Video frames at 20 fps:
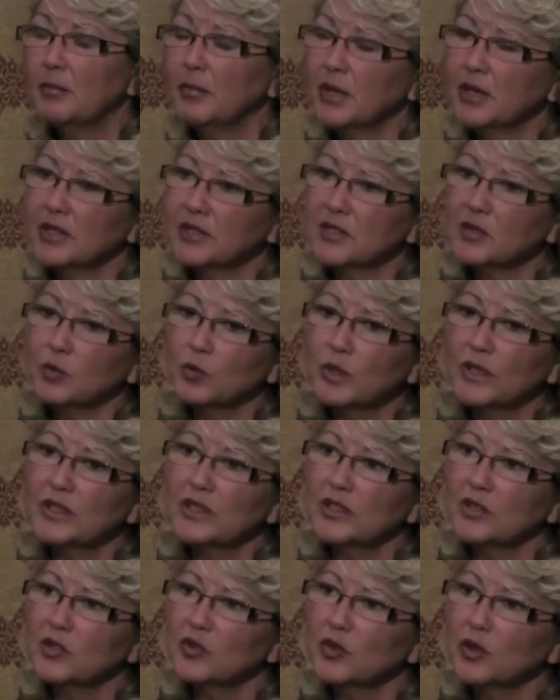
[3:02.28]
But it's
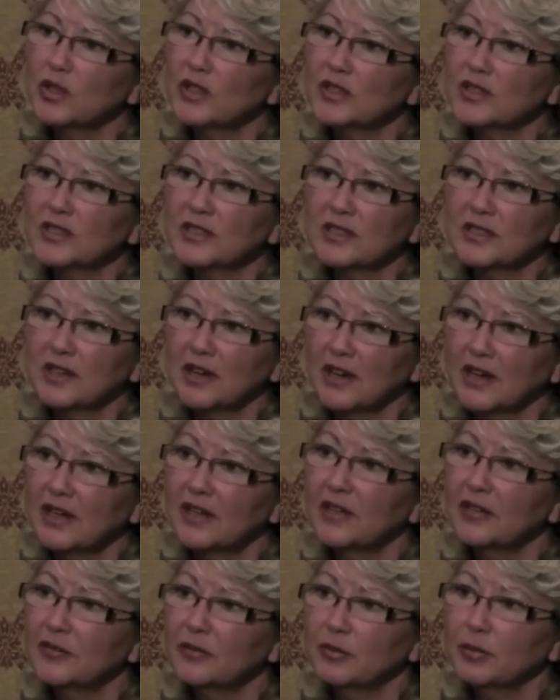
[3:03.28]
with the trust that
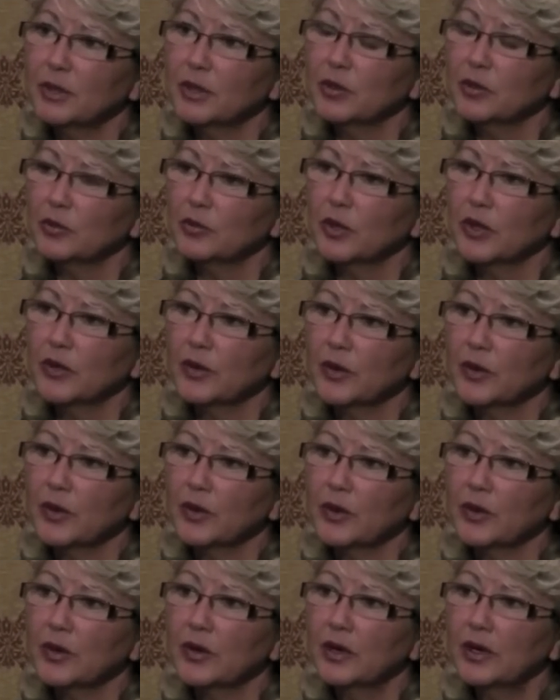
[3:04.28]
I have built with
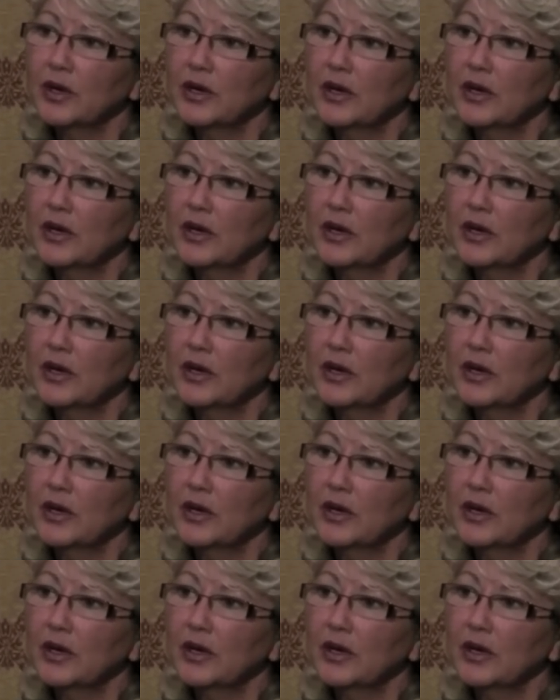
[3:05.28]
her